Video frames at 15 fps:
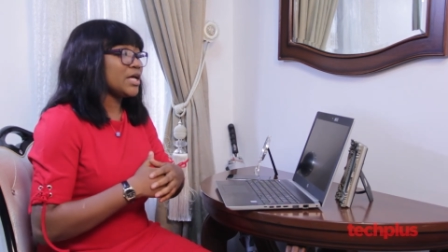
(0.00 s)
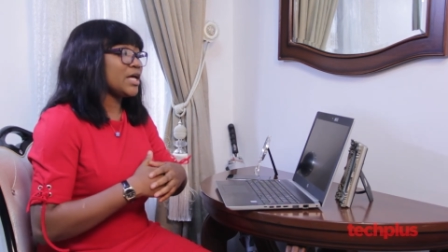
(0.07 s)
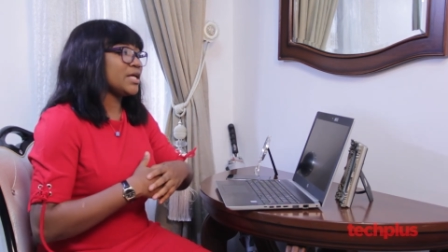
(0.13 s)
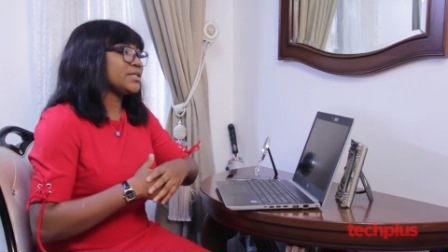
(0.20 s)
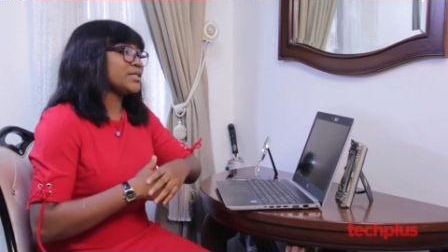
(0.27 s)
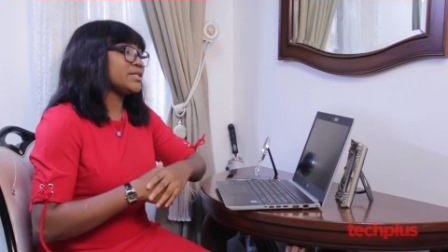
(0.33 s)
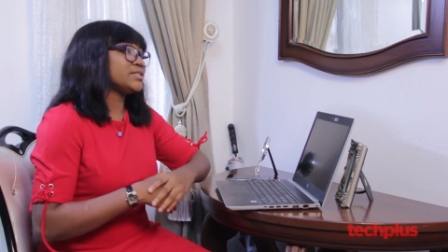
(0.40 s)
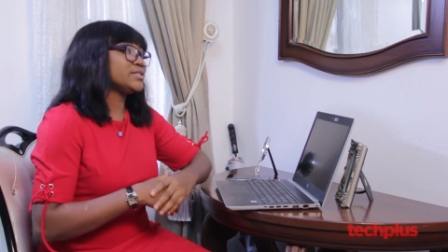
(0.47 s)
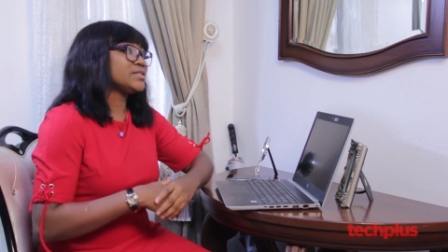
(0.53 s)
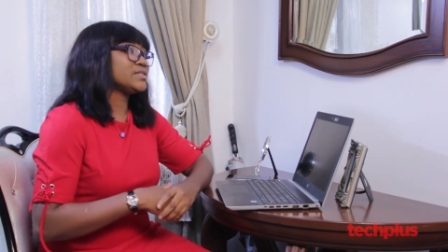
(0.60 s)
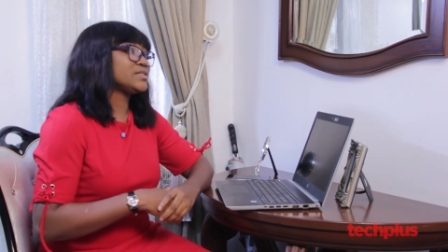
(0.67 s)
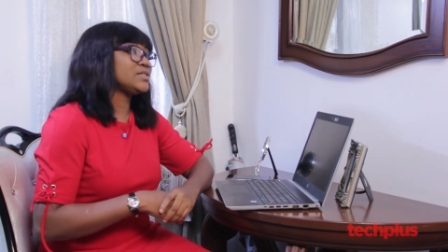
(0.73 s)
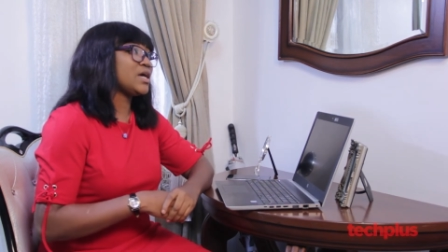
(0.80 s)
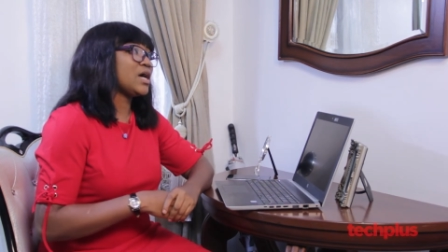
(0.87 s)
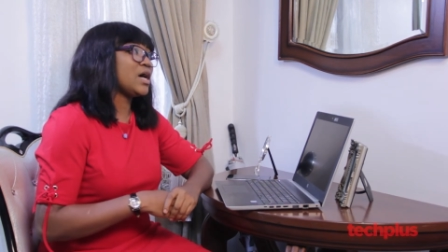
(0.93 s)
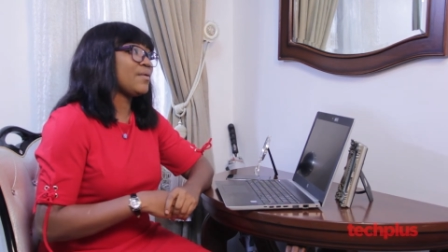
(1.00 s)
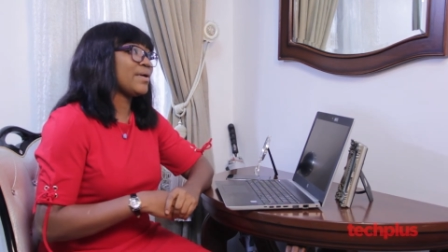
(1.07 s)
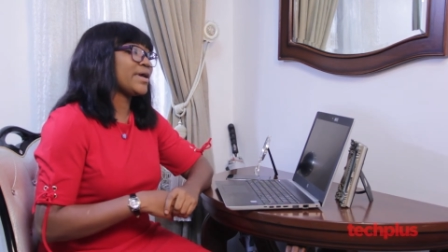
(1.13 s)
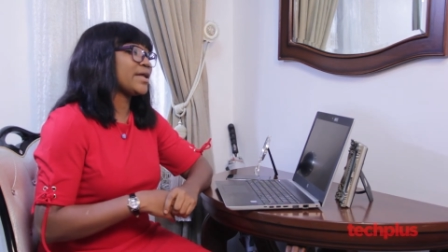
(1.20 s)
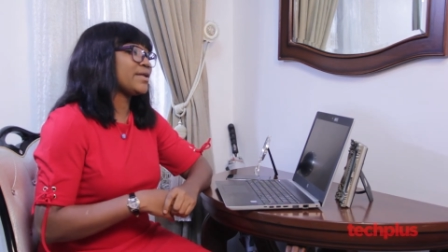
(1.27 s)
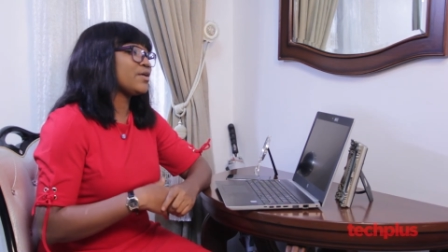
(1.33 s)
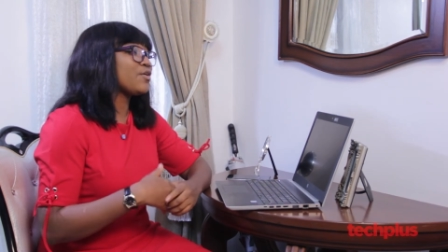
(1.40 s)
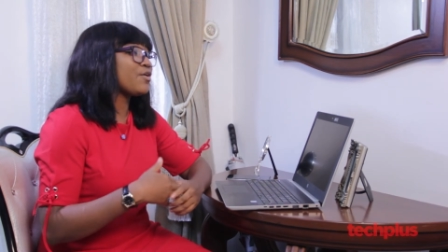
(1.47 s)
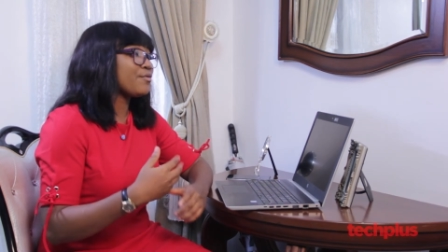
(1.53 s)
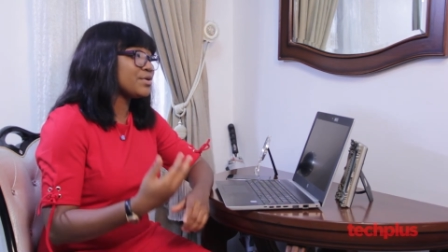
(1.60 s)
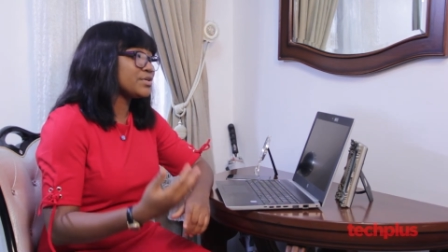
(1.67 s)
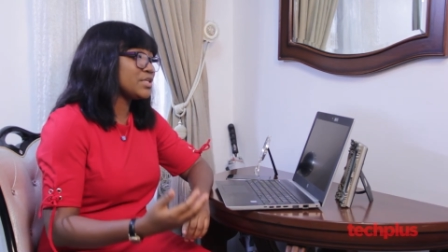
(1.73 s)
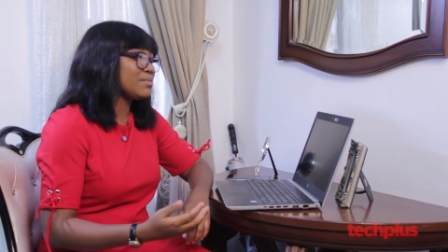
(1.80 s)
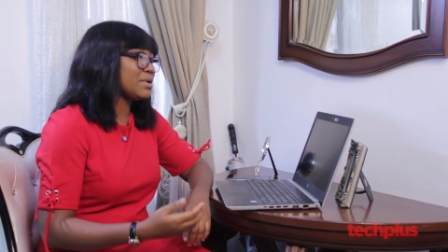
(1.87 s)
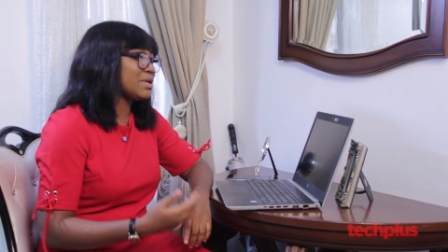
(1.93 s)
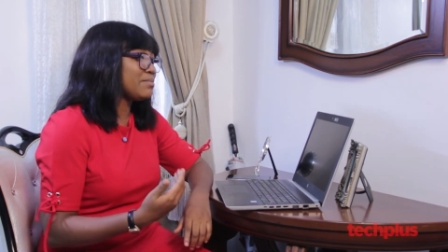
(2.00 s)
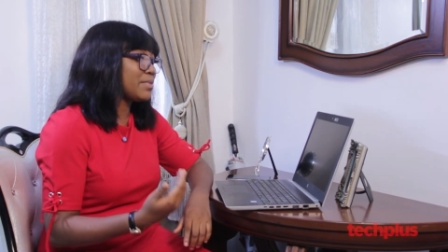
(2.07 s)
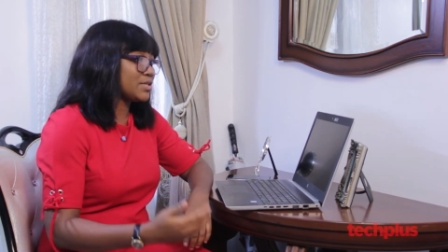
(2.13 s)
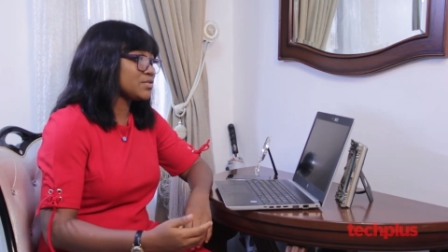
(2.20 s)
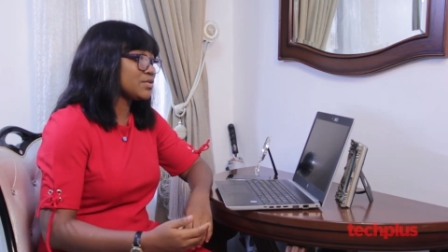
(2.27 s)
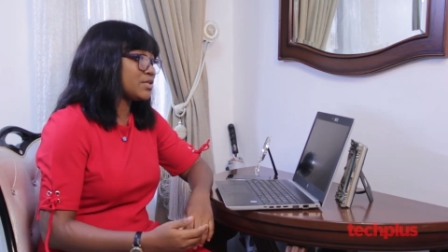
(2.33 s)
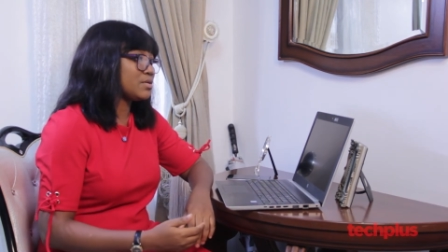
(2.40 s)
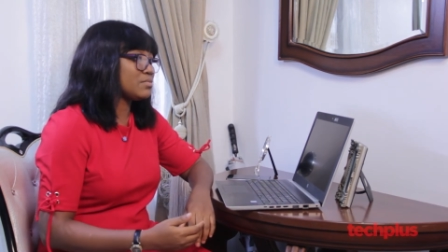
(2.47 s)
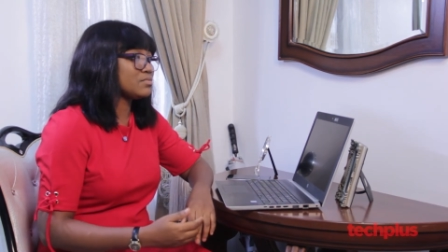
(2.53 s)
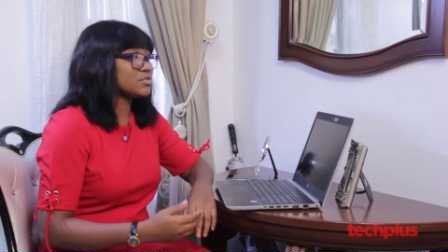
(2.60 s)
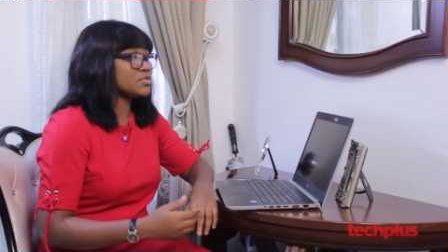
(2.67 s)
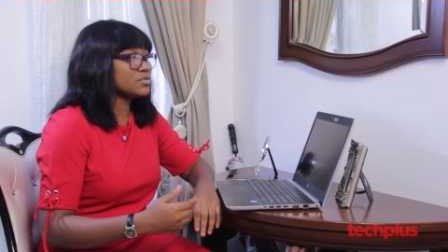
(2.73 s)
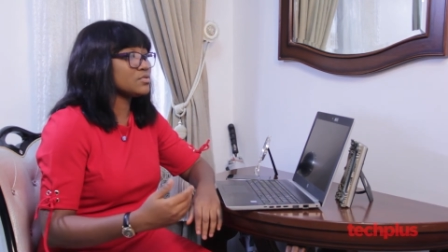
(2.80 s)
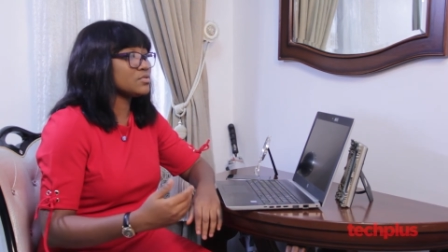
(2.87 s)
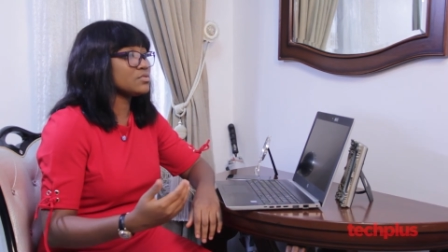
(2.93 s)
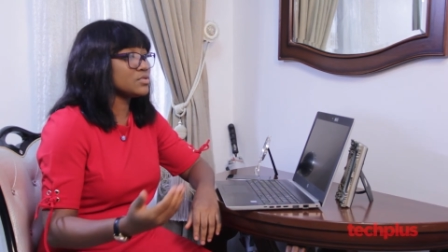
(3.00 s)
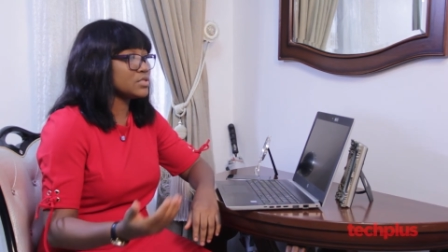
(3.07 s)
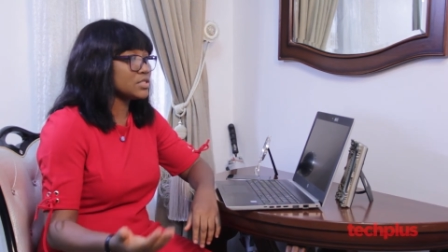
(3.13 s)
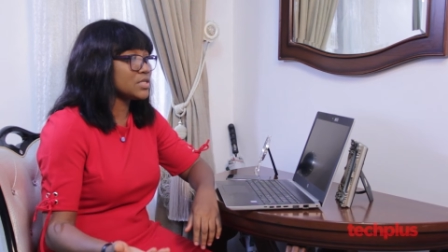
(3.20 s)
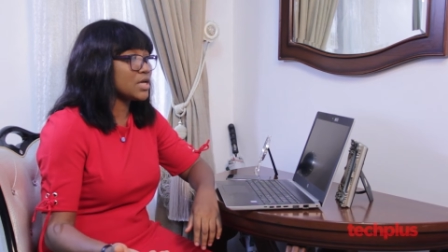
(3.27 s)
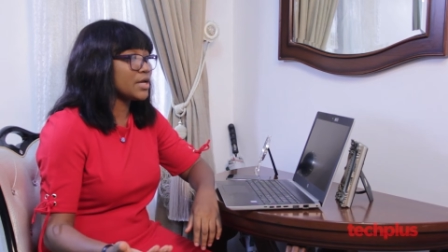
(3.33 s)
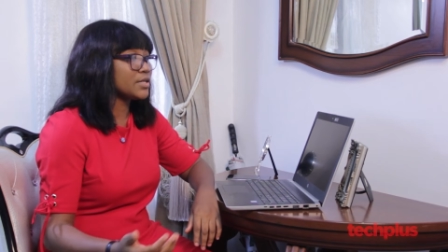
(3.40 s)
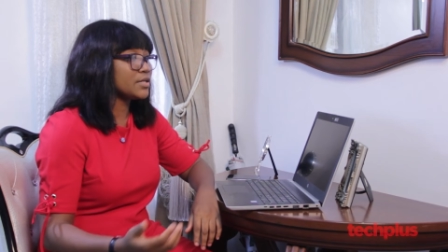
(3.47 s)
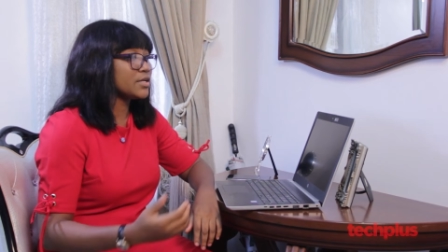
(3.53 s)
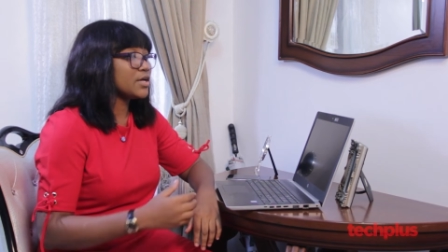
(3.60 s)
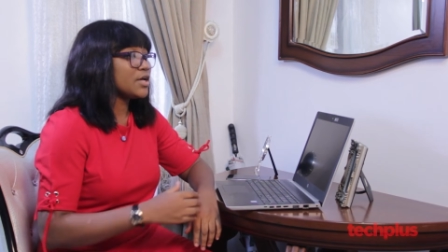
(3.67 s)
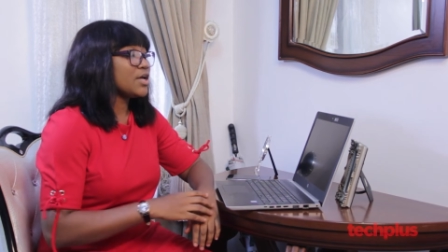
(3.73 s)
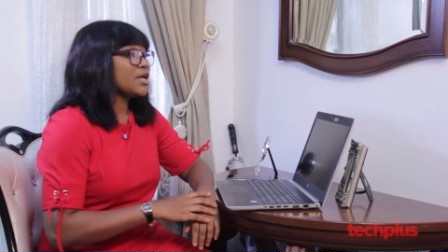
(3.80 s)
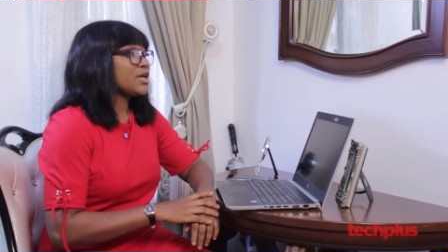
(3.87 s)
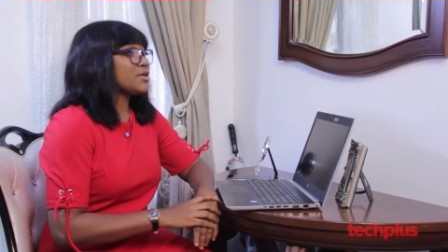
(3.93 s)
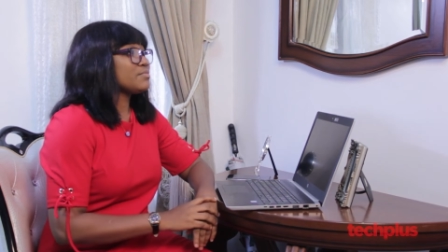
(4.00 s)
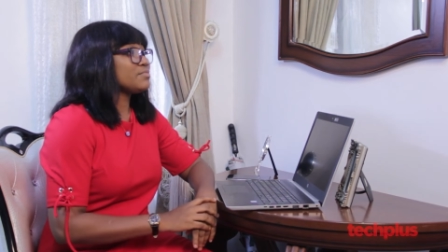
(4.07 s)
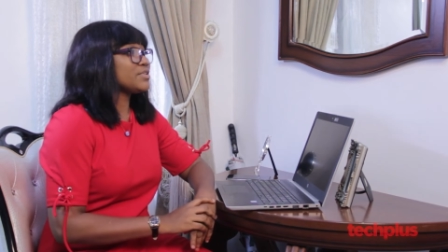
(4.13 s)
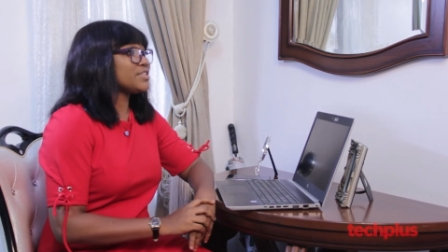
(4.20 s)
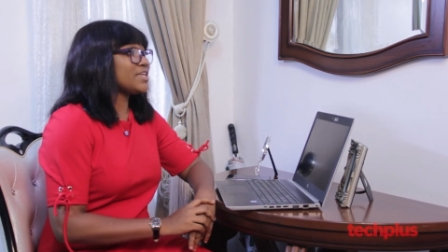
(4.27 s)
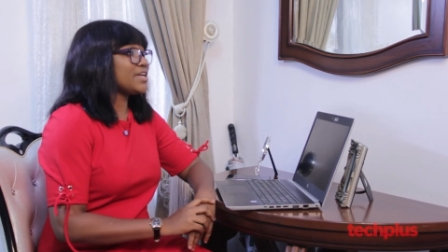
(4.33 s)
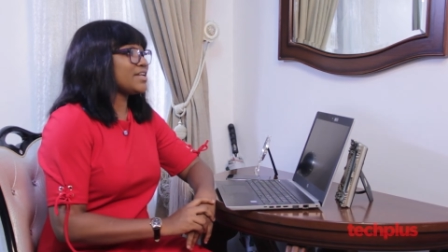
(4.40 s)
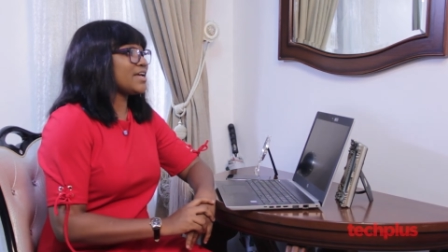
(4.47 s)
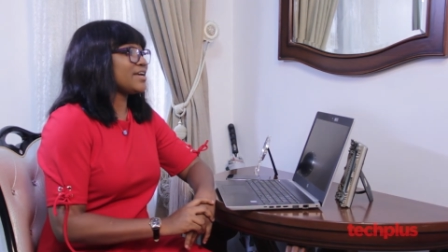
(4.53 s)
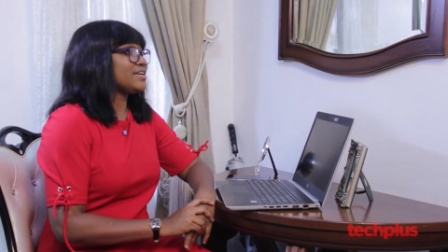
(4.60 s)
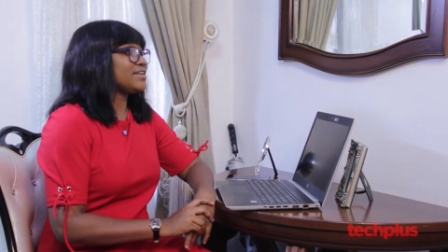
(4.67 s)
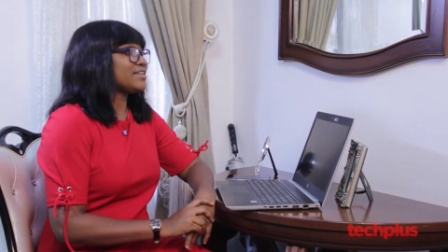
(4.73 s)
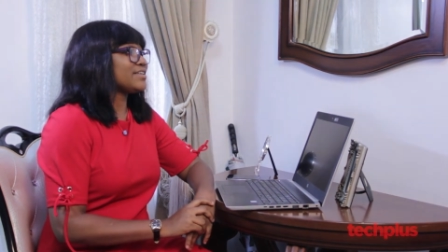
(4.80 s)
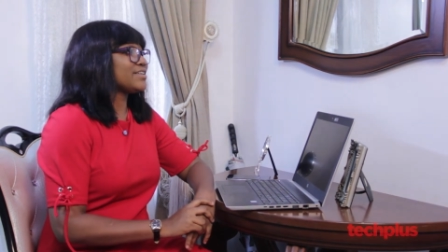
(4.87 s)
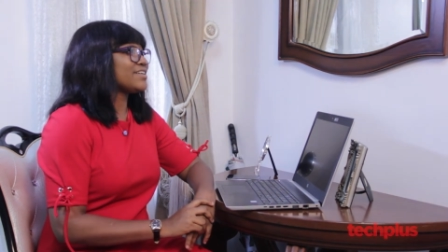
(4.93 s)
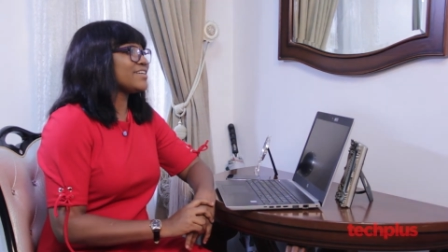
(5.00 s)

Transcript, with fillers: and then see how I can encourage them and mentor them to design. But then I,